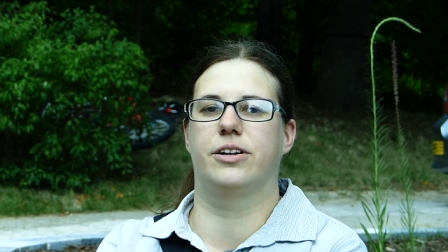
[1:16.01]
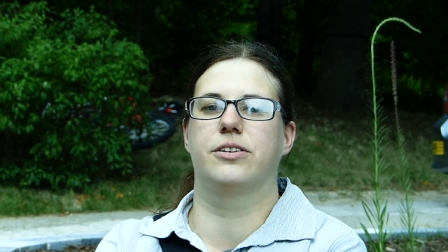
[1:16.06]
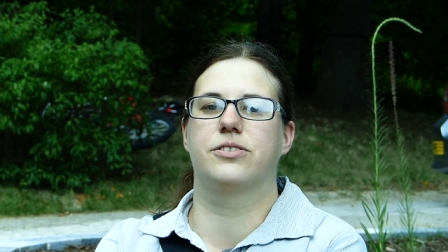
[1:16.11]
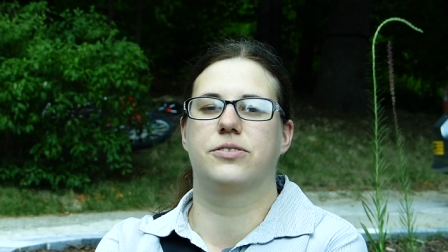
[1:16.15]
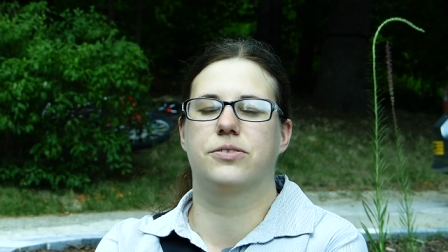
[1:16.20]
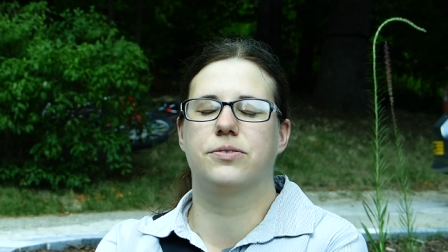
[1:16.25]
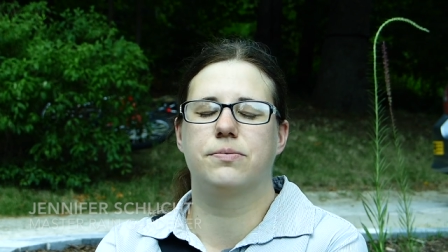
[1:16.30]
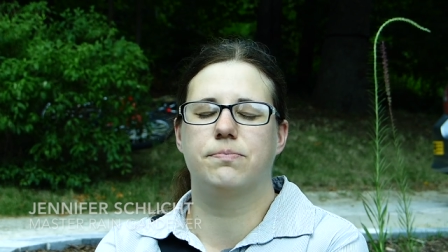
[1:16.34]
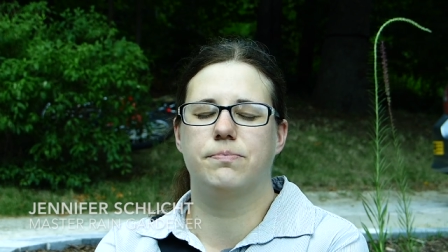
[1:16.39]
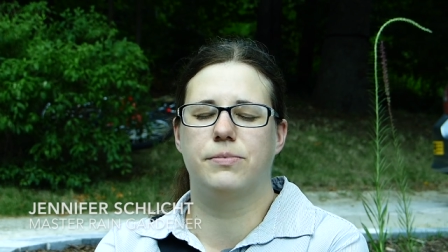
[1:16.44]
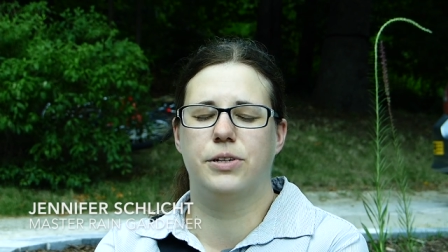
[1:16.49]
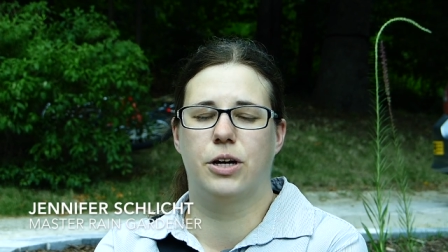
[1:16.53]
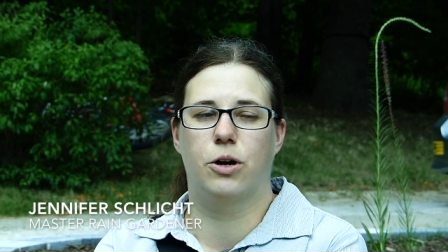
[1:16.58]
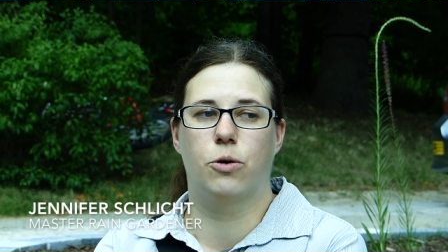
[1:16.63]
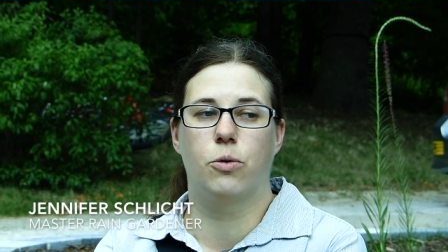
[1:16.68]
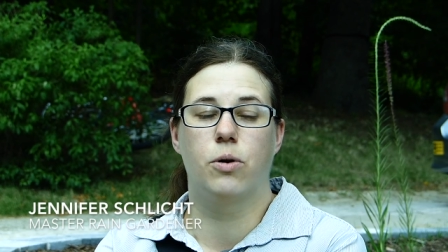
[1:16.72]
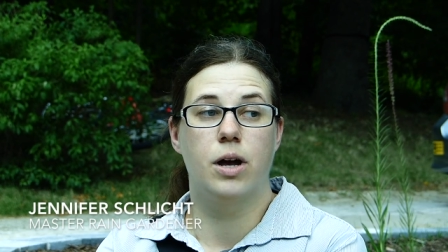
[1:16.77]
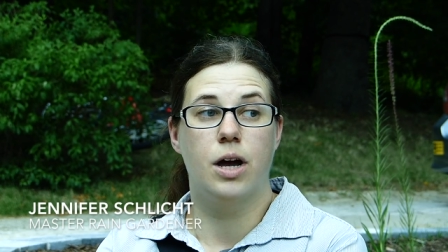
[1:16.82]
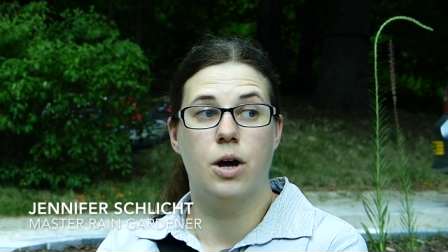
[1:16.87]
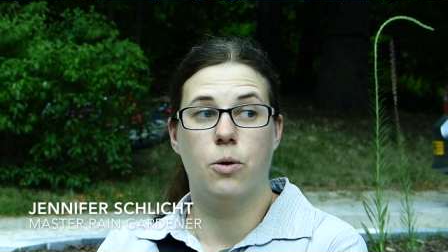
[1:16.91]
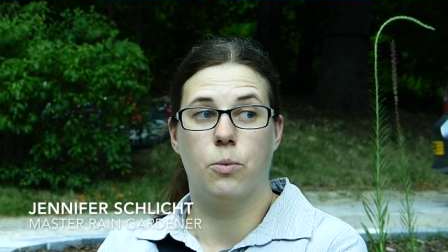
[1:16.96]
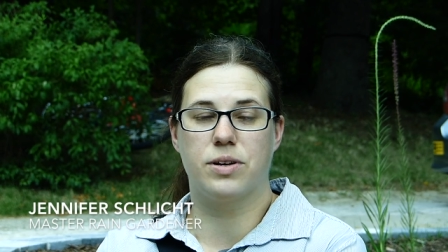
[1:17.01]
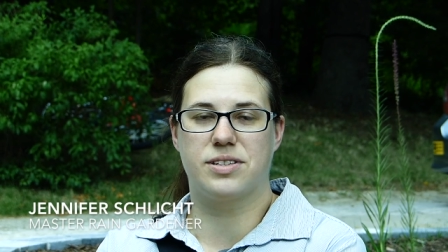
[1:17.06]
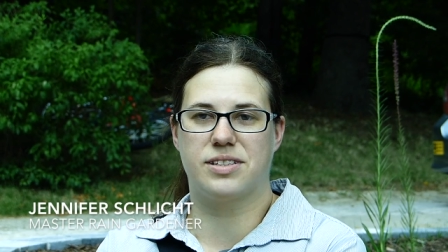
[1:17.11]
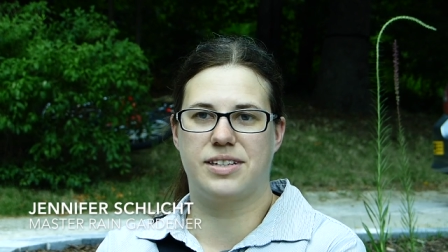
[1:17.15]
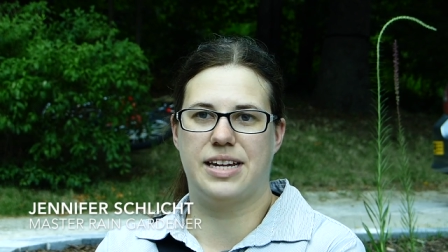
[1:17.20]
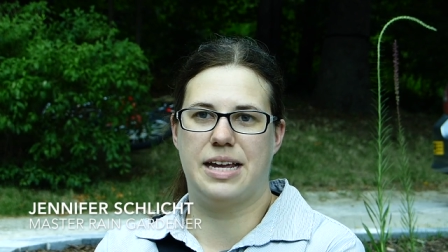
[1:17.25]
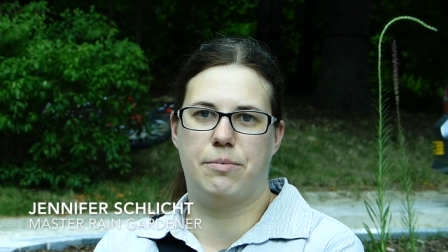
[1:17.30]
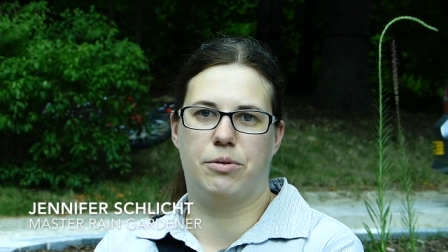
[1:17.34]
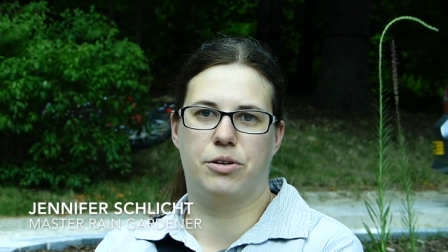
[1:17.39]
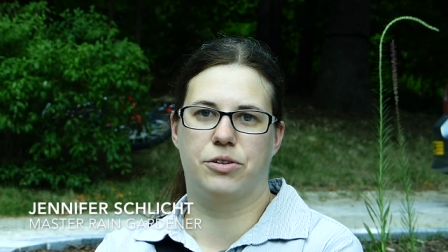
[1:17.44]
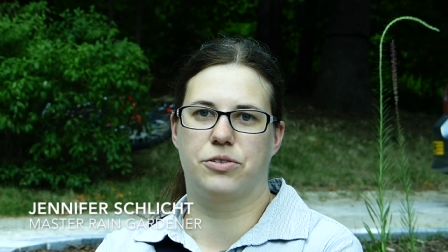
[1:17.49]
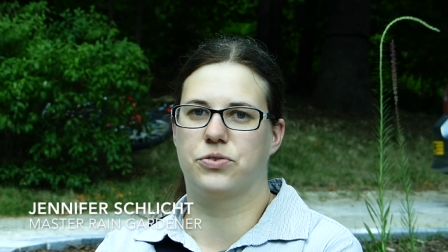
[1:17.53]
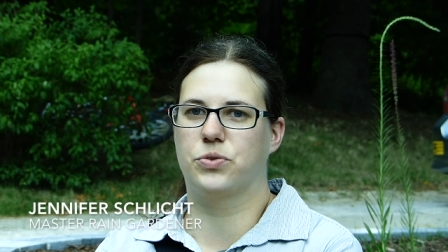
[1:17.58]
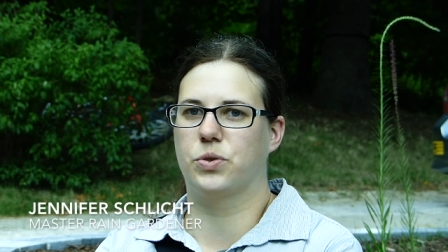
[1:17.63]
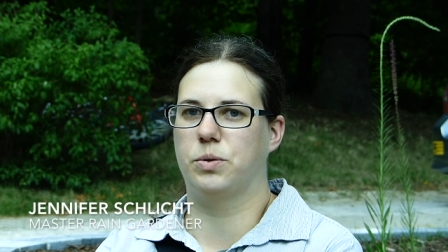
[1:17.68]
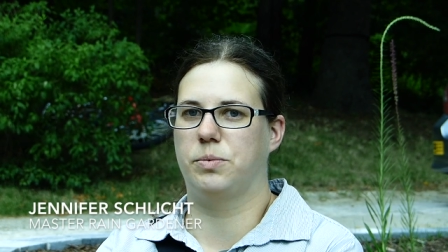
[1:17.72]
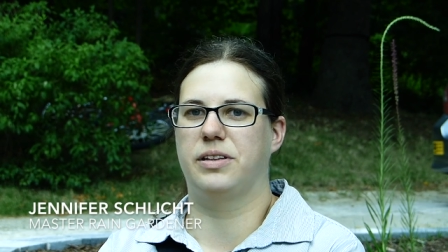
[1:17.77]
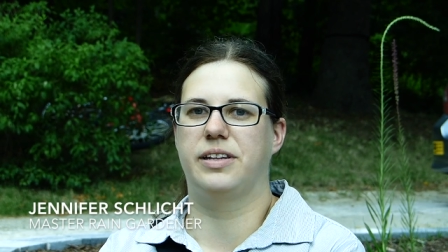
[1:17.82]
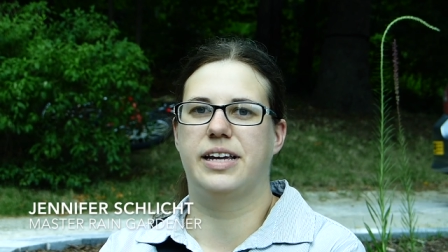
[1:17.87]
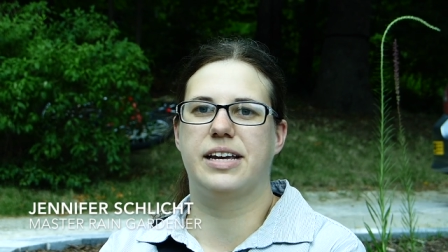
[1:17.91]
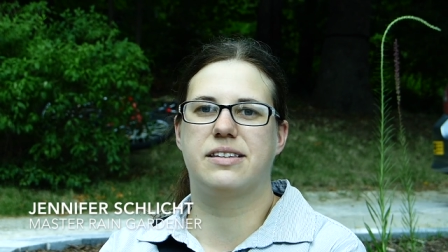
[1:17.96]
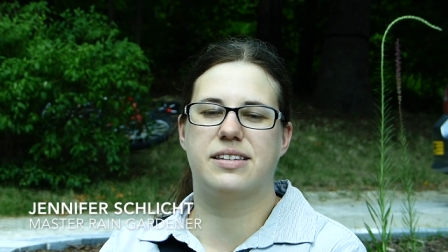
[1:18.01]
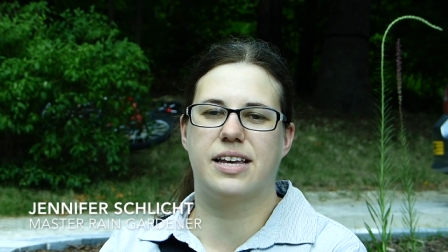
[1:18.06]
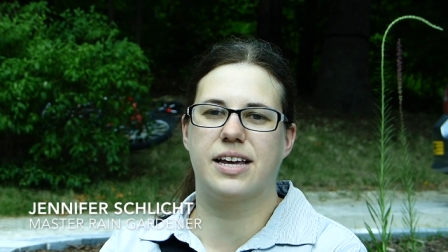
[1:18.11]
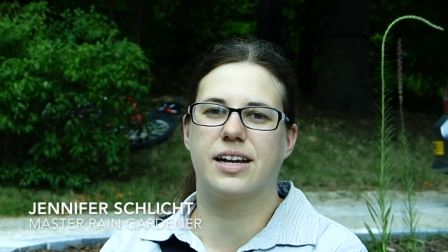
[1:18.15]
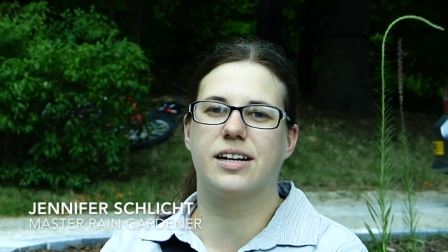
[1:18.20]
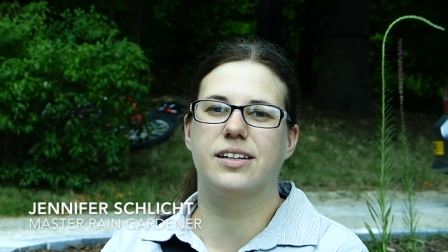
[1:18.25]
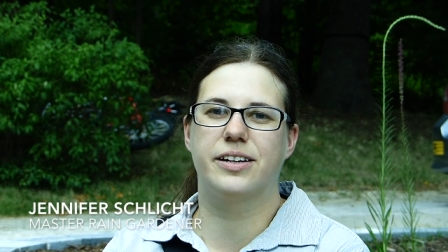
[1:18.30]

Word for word: It's, you know, wasn't able to swim in Lake Saint